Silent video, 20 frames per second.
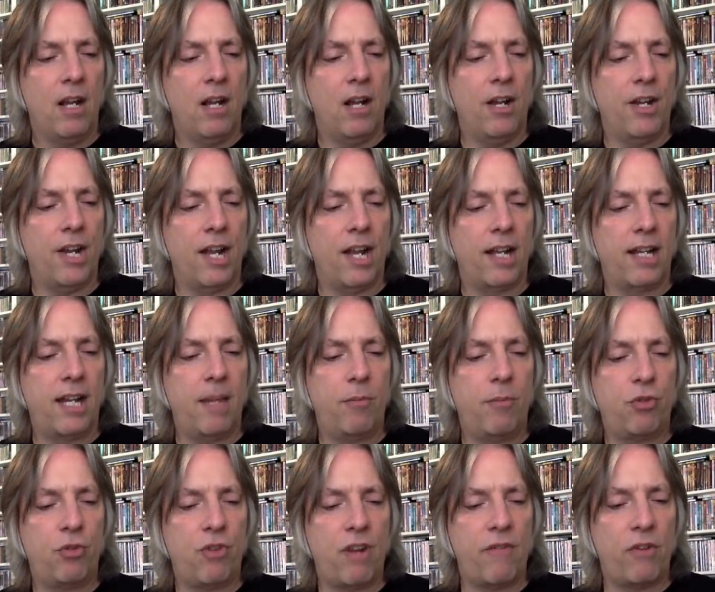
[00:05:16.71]
Uh, you got
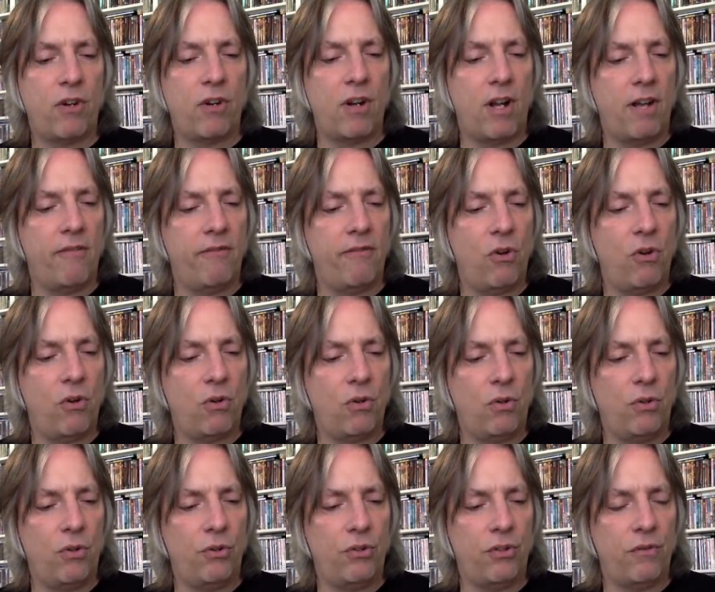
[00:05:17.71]
Kip Trevor on
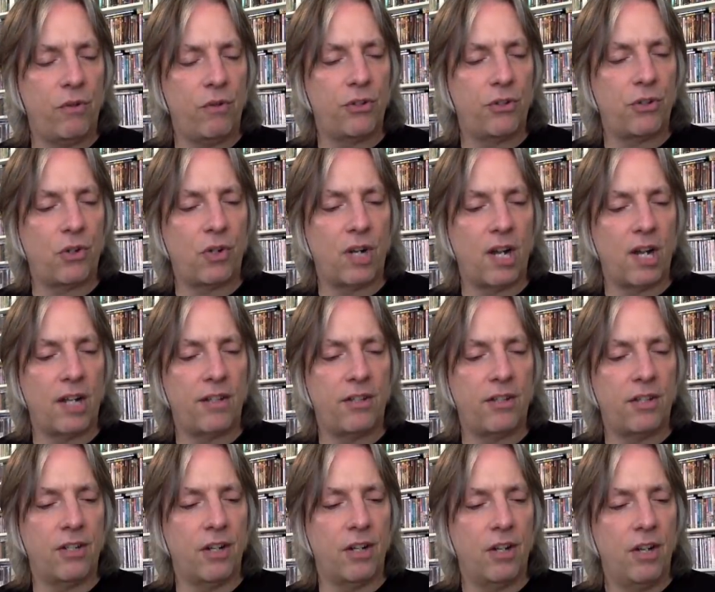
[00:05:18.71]
vocals. You've also
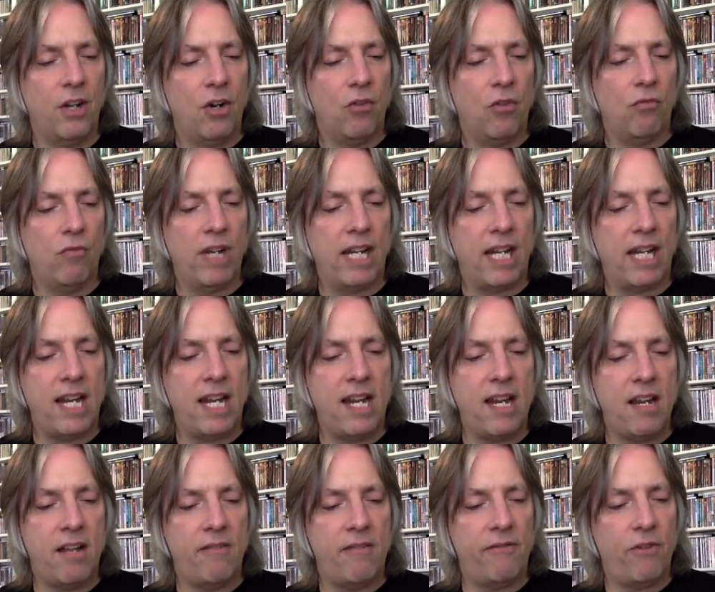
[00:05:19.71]
got uh, Rick
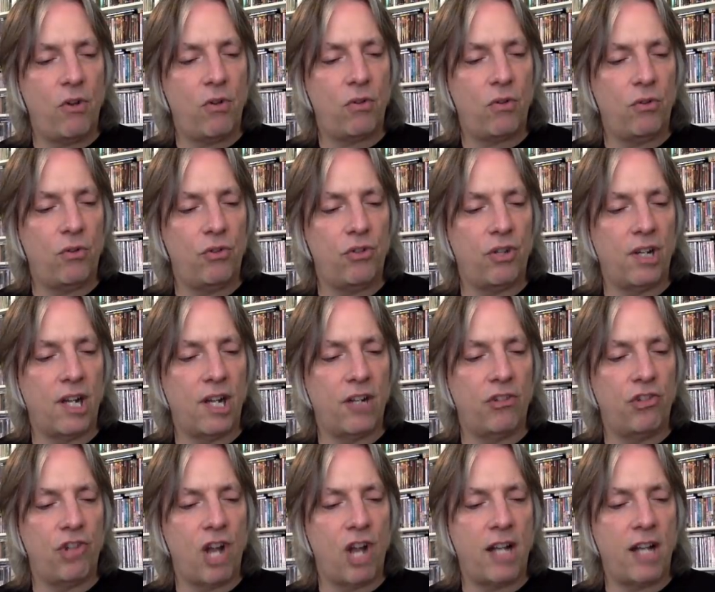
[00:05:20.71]
E on vocals. You got
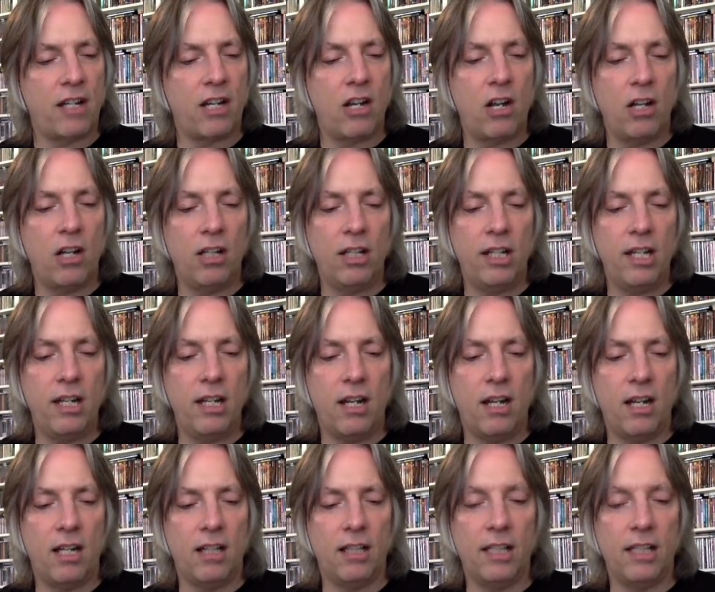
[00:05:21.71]
John Culley
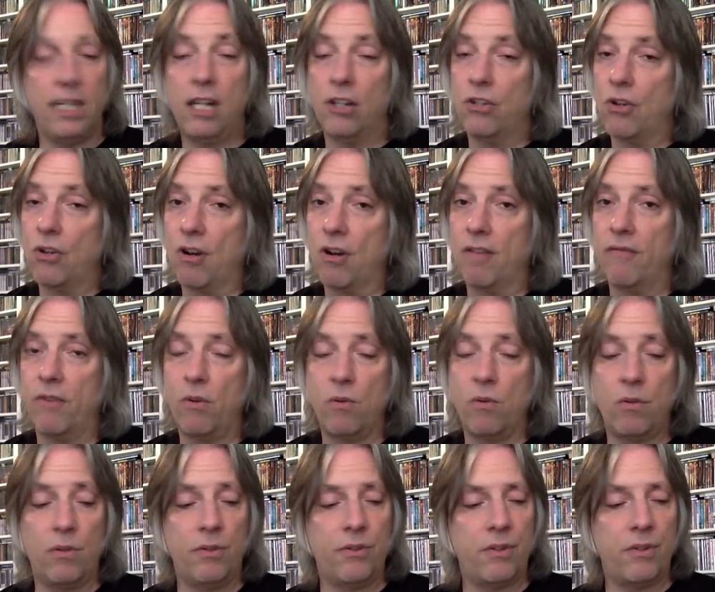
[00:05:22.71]
on lead guitar and
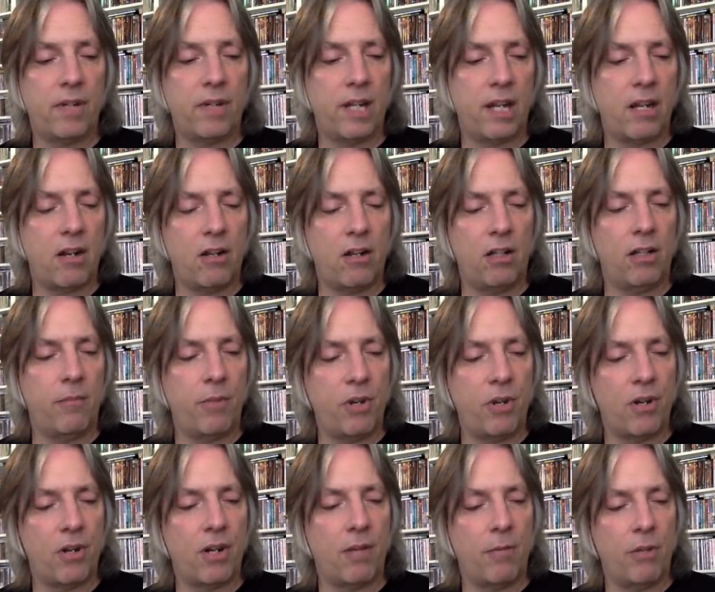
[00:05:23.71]
vocals. Okay, Culley
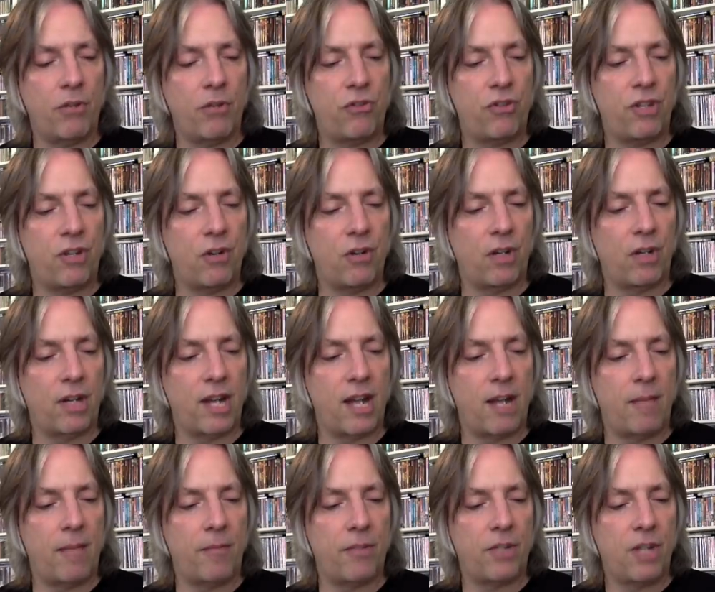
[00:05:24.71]
appeared on a bunch of the early
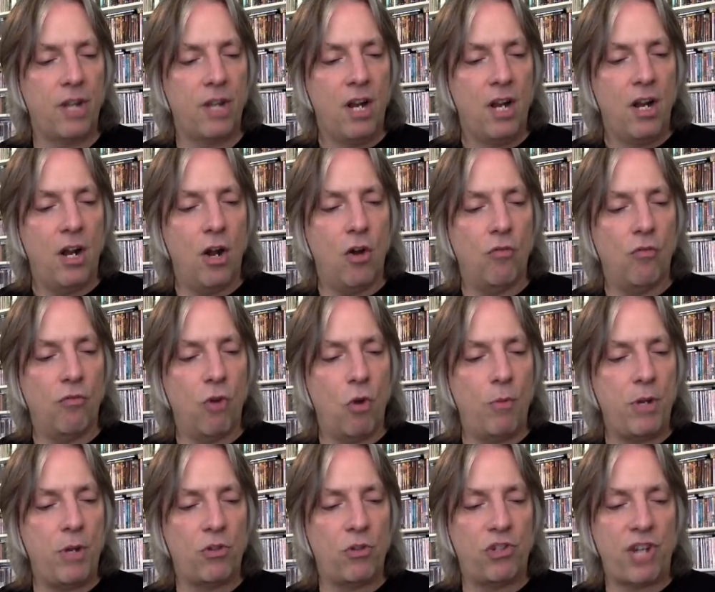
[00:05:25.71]
albums. Uh,
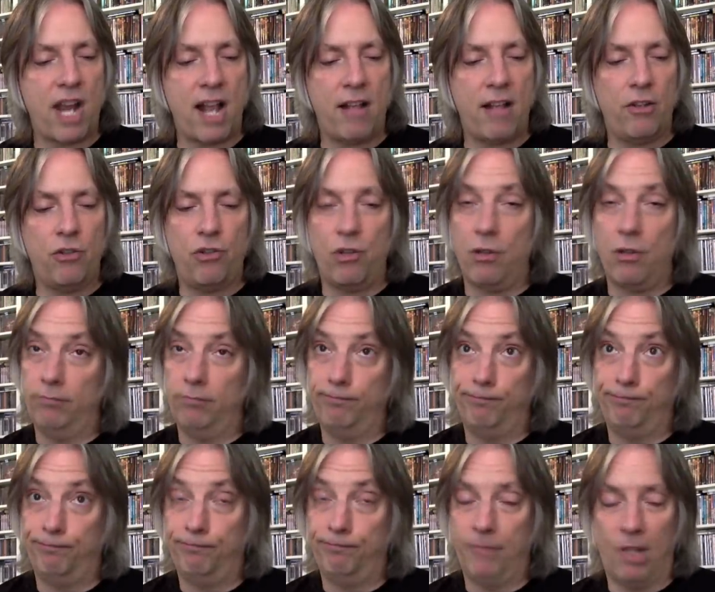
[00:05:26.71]
Romeo Challenger
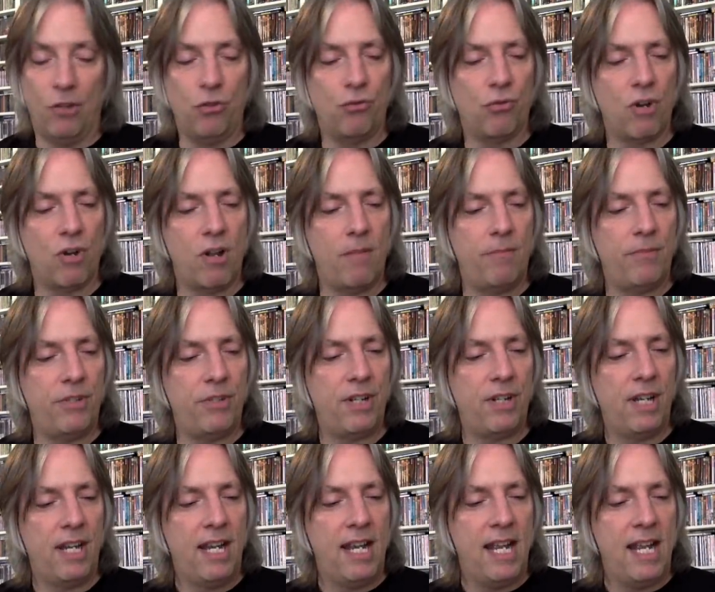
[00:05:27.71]
on drums
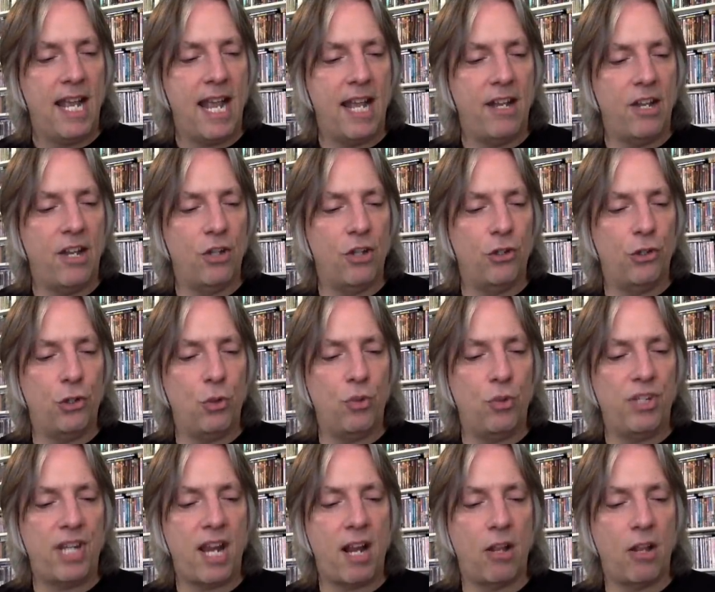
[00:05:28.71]
and uh,
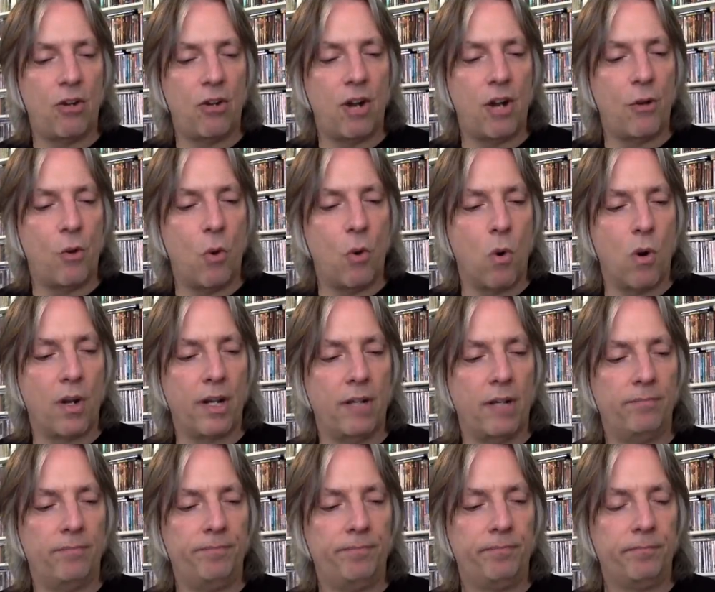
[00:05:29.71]
Zoot Taylor on
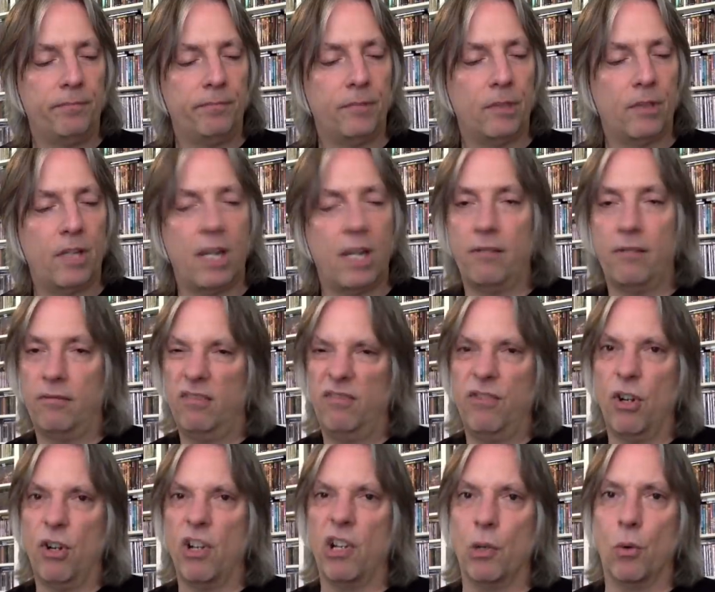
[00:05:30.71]
organ. Okay,
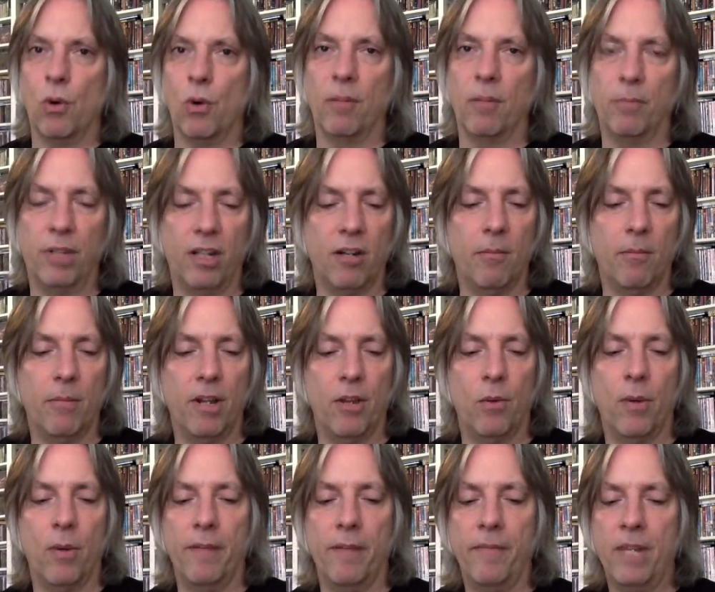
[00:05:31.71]
very good organ player, by
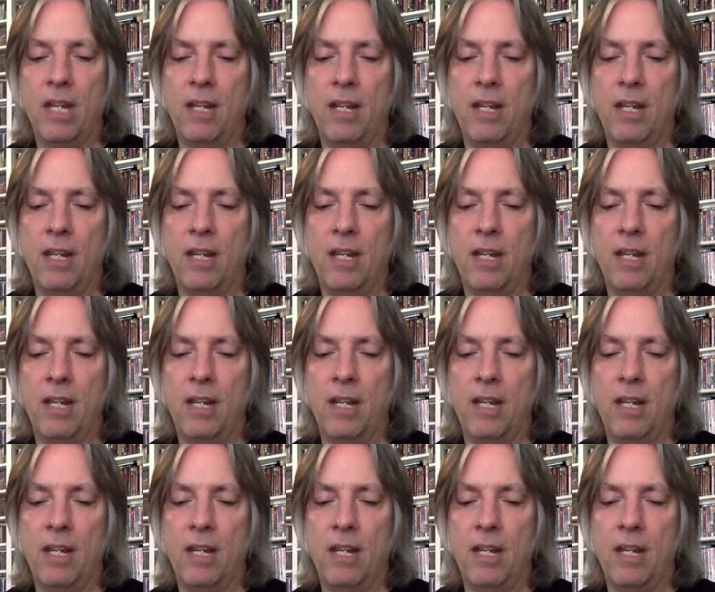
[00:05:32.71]
the way.